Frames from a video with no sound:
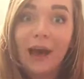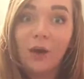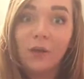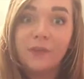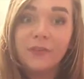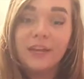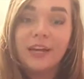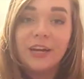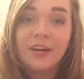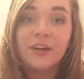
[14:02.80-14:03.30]

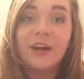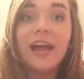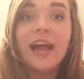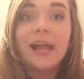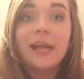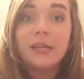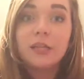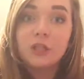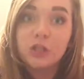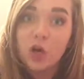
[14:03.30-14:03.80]
out there
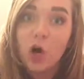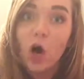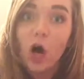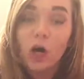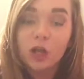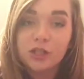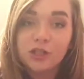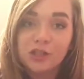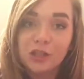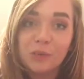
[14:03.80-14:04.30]
and
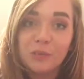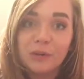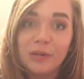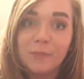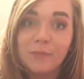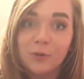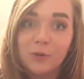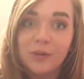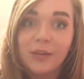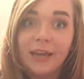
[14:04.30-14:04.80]
talk to the
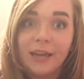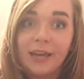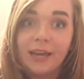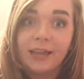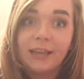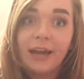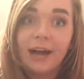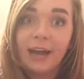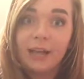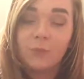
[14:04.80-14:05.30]
people in
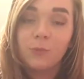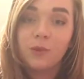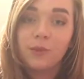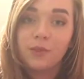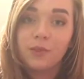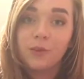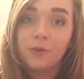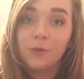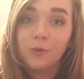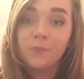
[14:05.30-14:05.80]
line
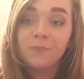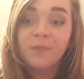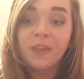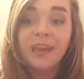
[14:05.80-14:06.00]
with you.